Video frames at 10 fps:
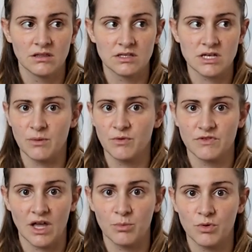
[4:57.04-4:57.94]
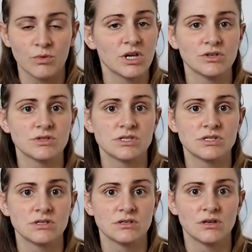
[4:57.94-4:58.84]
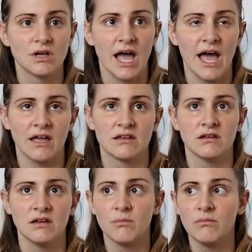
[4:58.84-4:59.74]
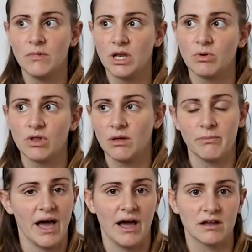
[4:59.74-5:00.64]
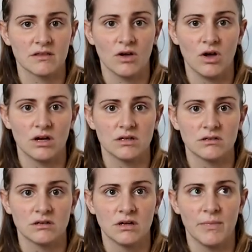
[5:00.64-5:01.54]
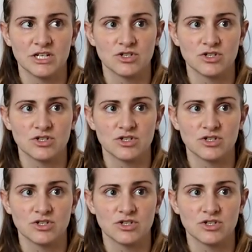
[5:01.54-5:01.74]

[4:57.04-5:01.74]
the type of diaper we used had a minimal impact on my